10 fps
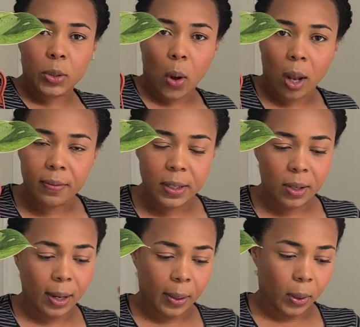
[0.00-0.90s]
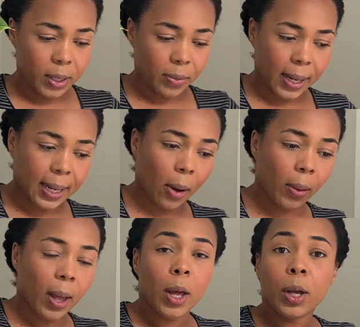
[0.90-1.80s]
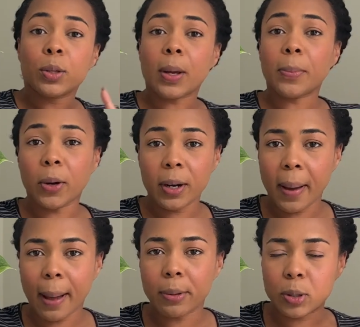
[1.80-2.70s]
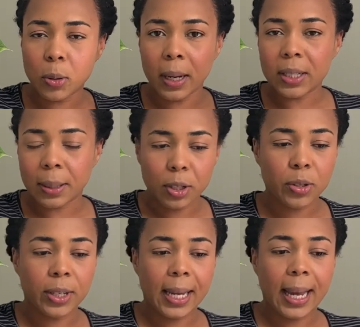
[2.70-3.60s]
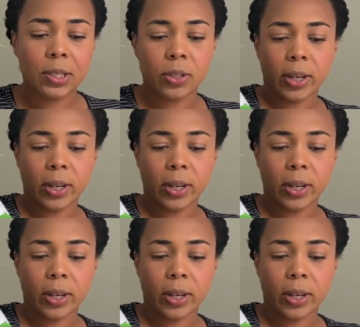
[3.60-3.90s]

to do all of this all at once right now. So I'm not going to babble too much. I'm just going to get